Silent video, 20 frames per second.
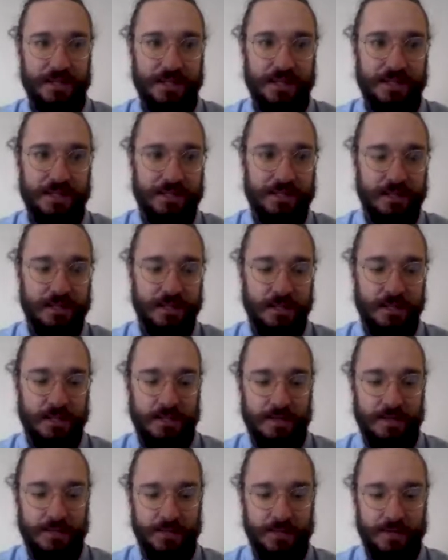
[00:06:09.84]
is.
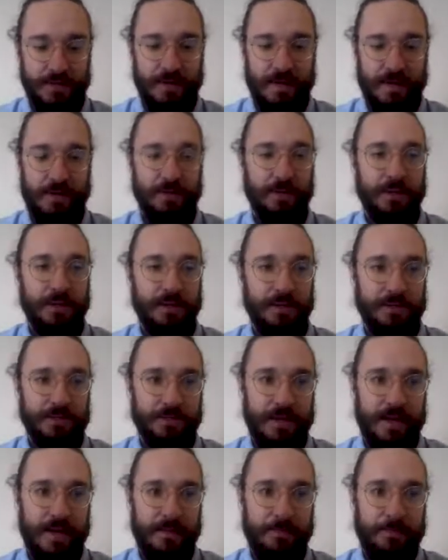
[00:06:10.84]
So how are we going to
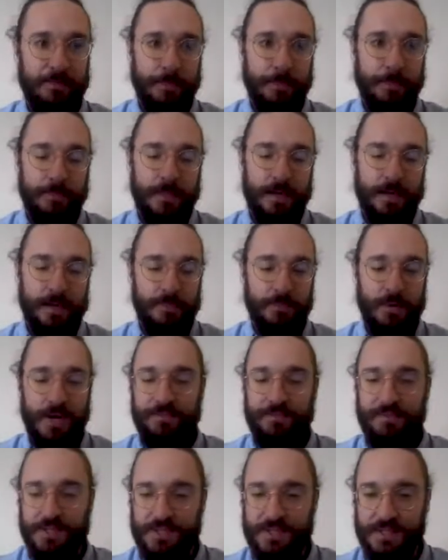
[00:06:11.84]
do that?
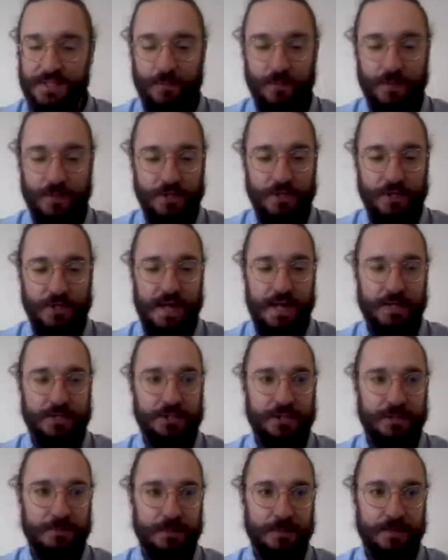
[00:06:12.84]
Obviously, when you're
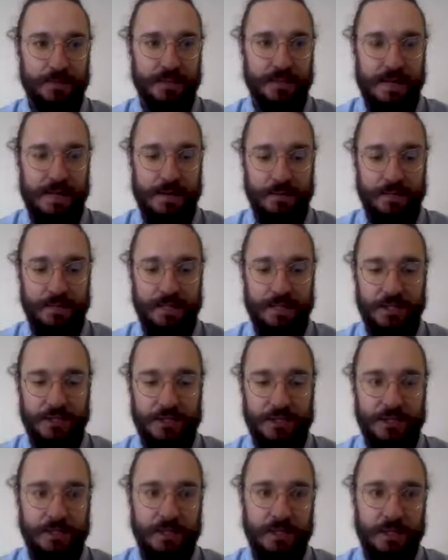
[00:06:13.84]
actually building an
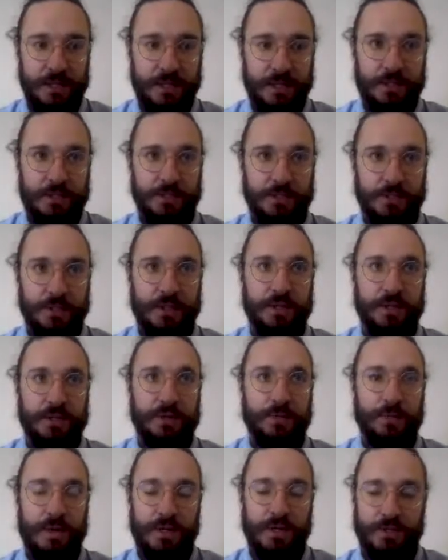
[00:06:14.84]
application, you're going
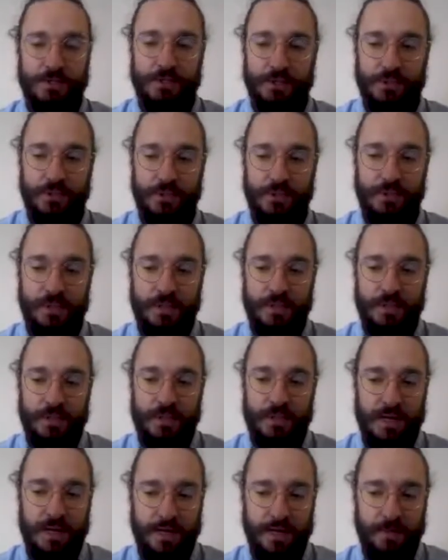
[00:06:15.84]
to want to
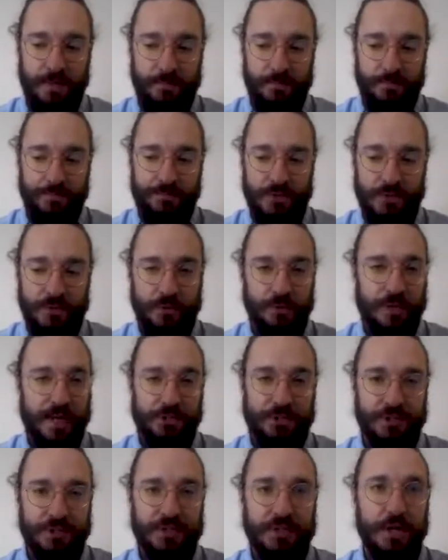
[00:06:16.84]
you
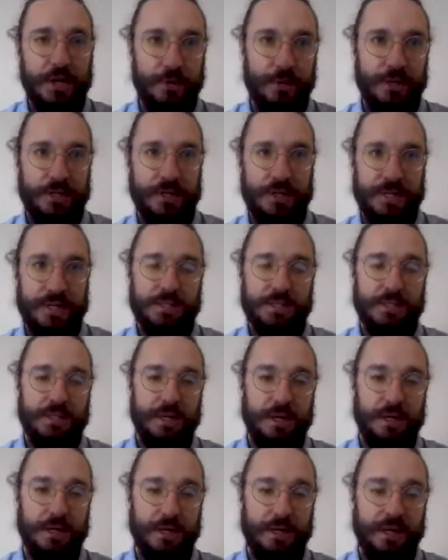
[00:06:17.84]
actually know what your
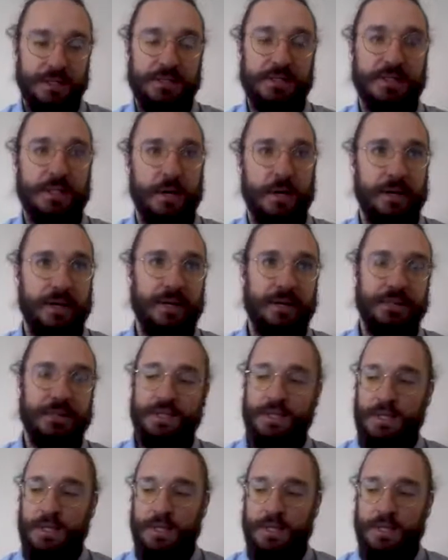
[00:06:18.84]
XDR is,